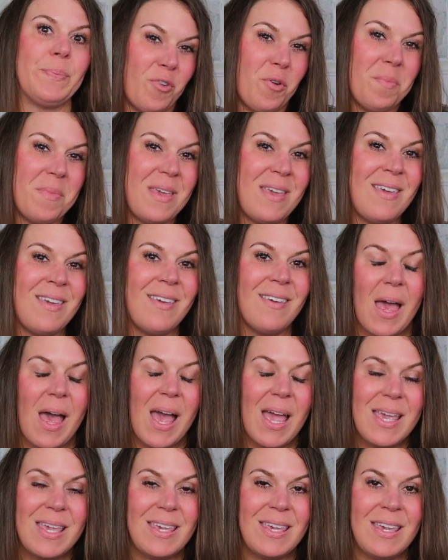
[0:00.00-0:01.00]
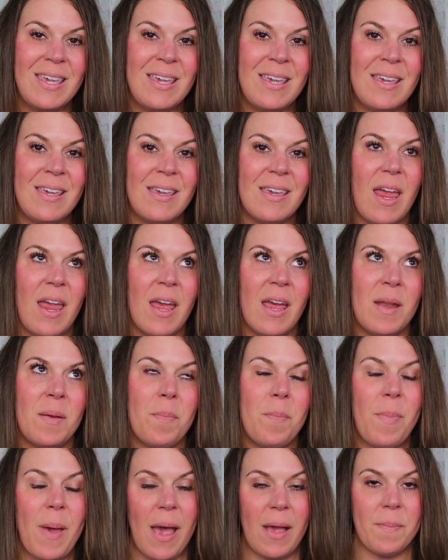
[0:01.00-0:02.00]
For me, hiking
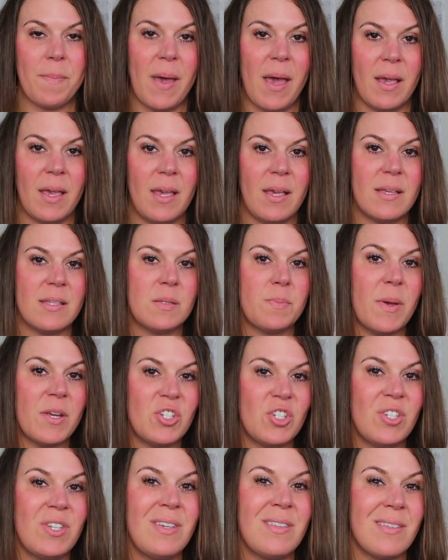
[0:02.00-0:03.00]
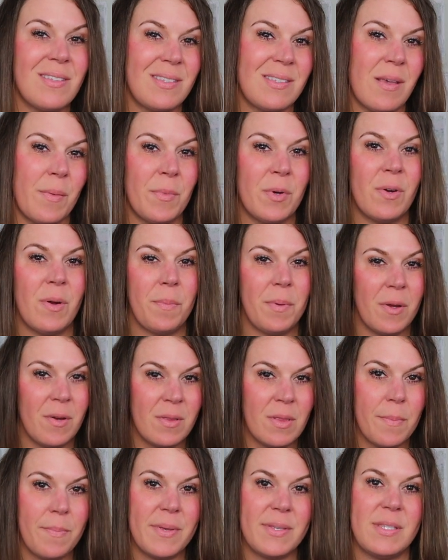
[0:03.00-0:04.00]
and backpacking, especially in the summer up here
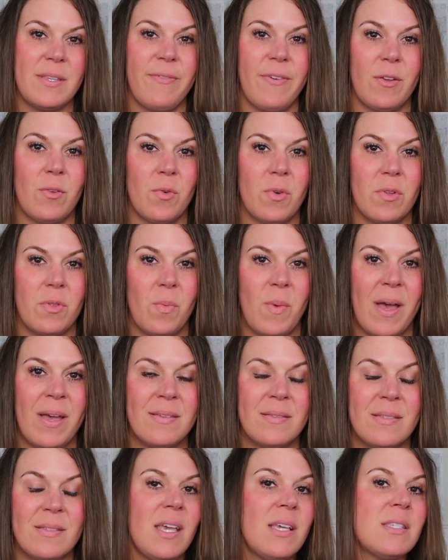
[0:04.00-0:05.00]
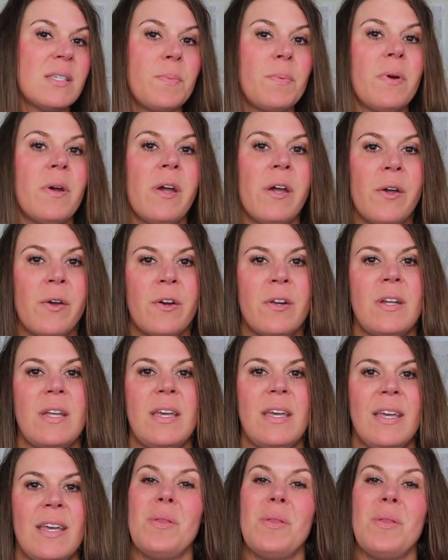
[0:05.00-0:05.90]
in the Pacific Northwest, is a priority.